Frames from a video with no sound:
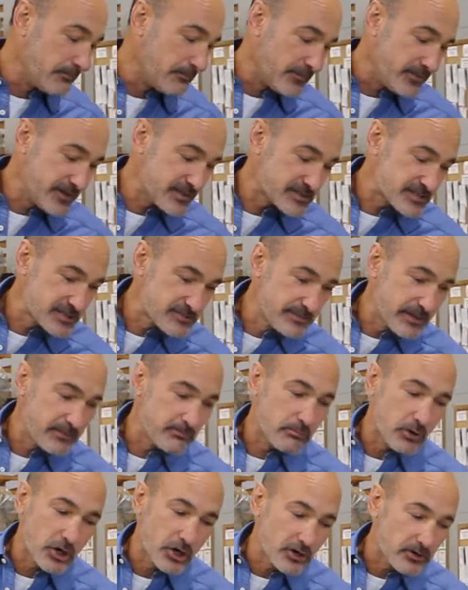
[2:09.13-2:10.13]
This has
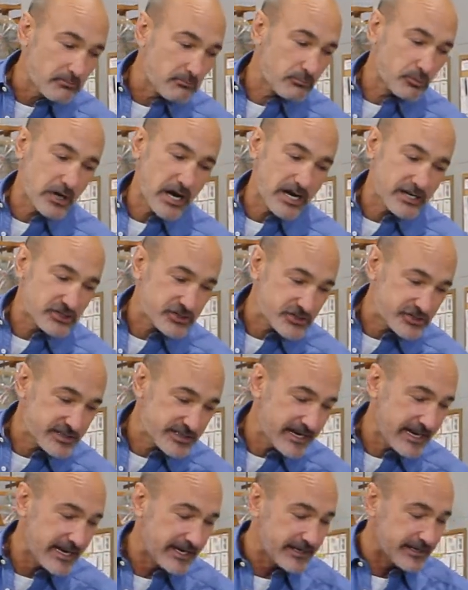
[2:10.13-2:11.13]
been burnt, brushed,
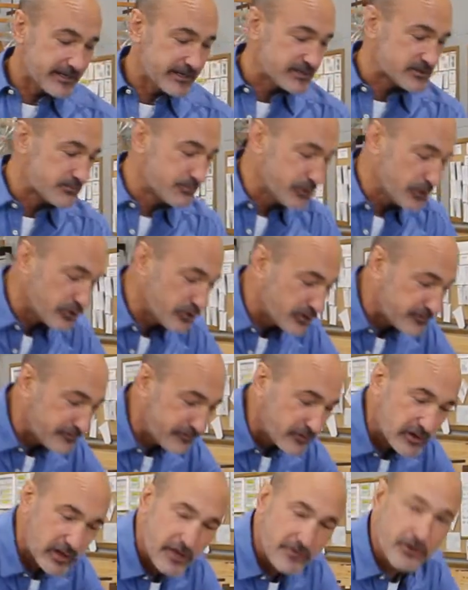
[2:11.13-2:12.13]
sanded. It's
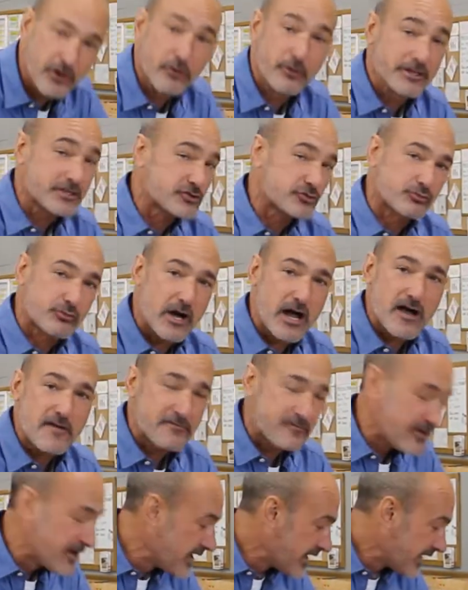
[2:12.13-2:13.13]
beautiful. Although it's rough,